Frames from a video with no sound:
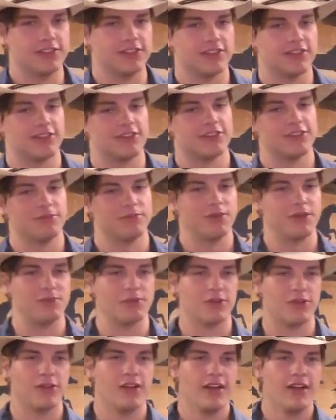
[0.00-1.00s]
there are some
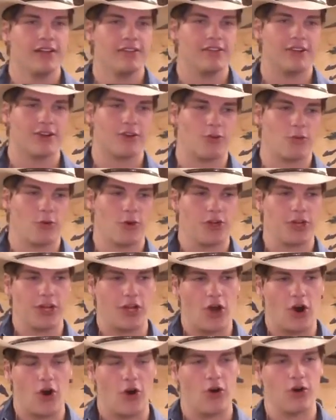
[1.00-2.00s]
people that are working
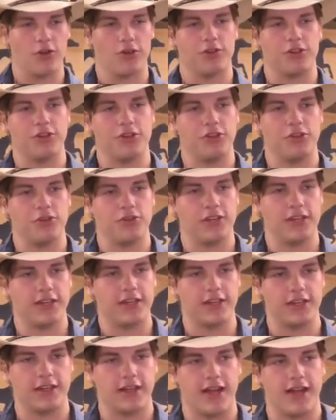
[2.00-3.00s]
harder than you to get
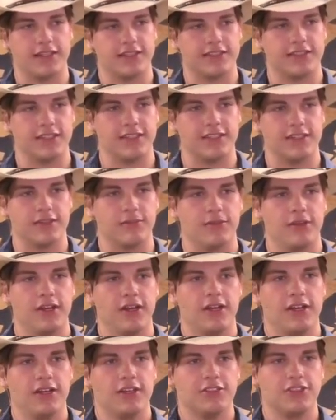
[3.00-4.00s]
into God's kingdom.
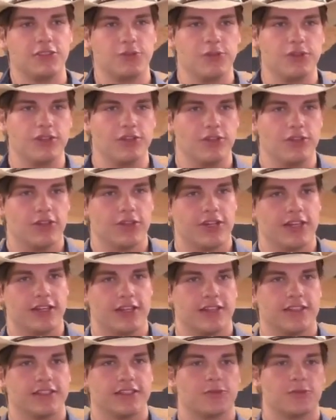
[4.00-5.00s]
So when you look at
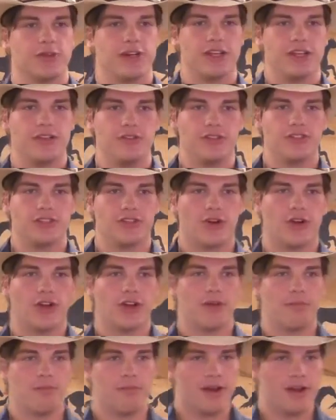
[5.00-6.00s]
it this way, you start
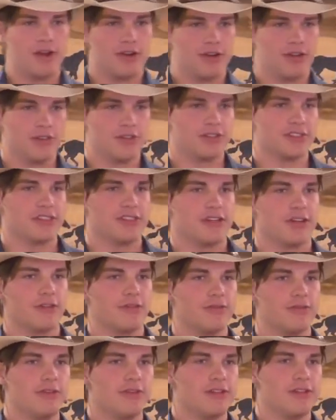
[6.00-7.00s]
comparing yourself
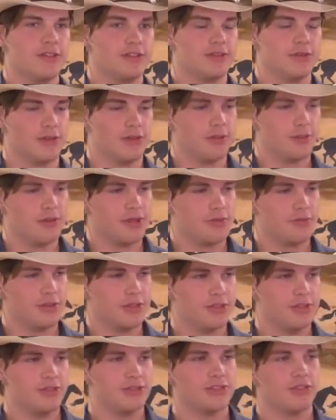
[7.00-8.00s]
to other people,
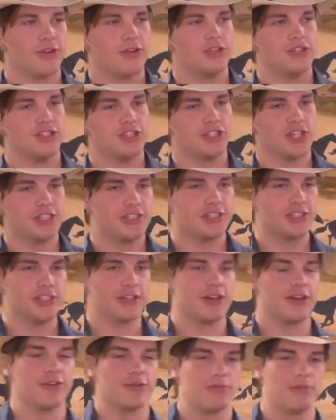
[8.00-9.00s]
and you start
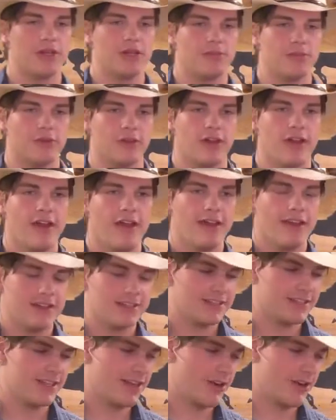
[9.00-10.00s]
judging other people and
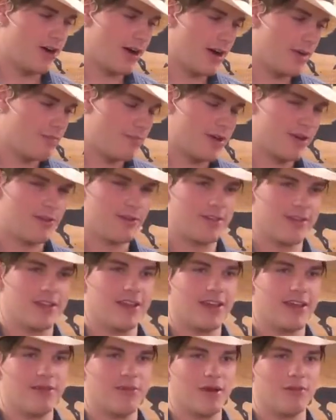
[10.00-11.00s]
saying, oh, I'm better than
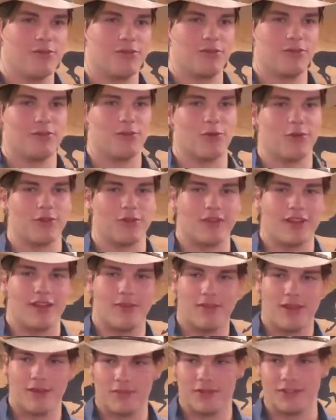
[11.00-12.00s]
them. I'm doing more than
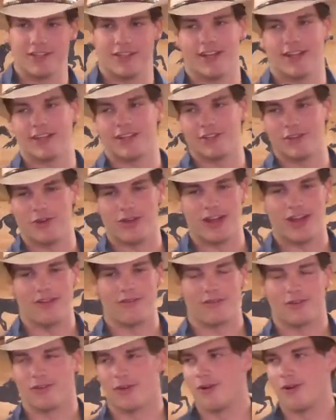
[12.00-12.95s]
them. That means I get to go to heaven. Or,